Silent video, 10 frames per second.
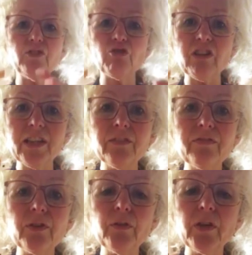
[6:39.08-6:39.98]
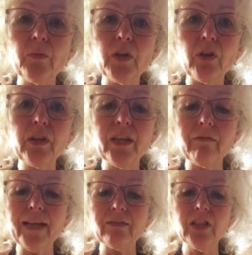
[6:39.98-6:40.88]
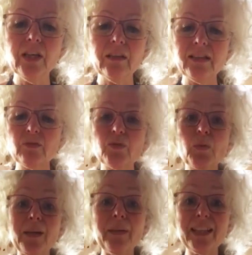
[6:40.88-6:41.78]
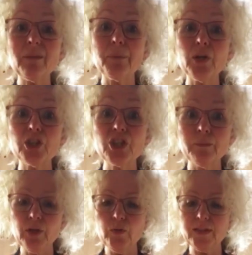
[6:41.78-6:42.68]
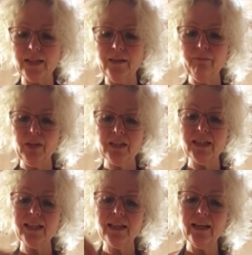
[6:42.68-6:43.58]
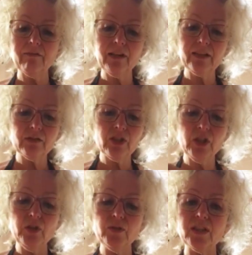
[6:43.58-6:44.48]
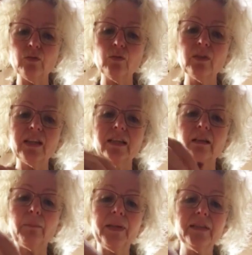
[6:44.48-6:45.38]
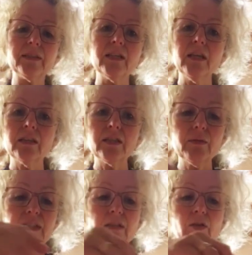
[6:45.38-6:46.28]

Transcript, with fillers: of dried fruit that we're knocking around. This was when I made the bircher muesli. Didn't get round to using all the little bits. So it's a